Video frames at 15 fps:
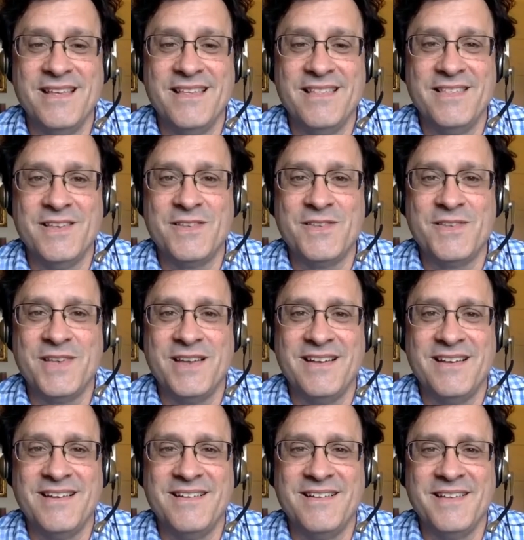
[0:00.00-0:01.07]
this
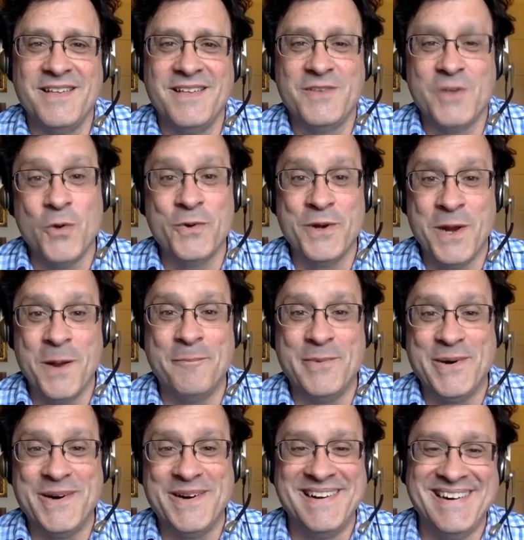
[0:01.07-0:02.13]
uh, its own
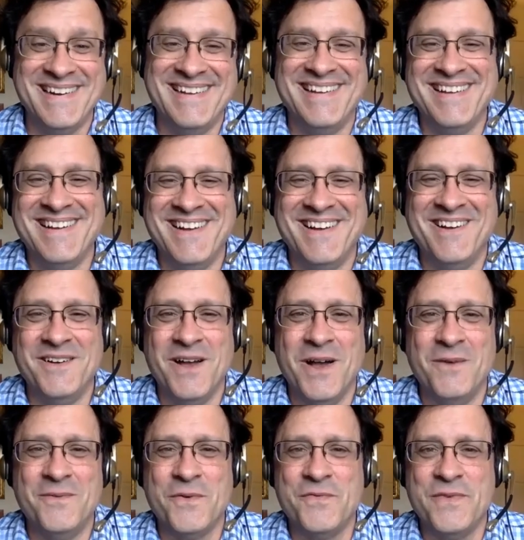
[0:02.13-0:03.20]
number of, uh,
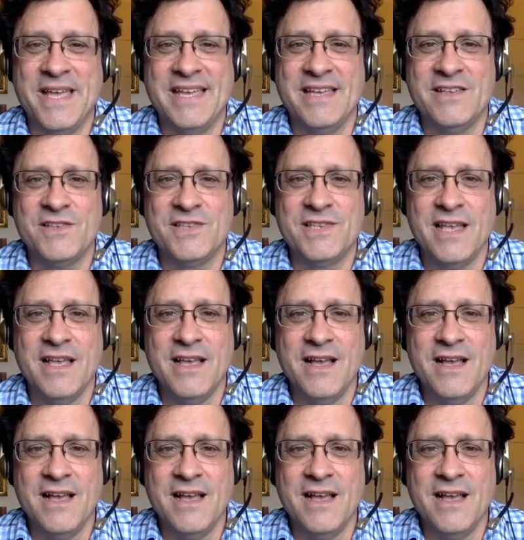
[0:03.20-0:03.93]
of a phase.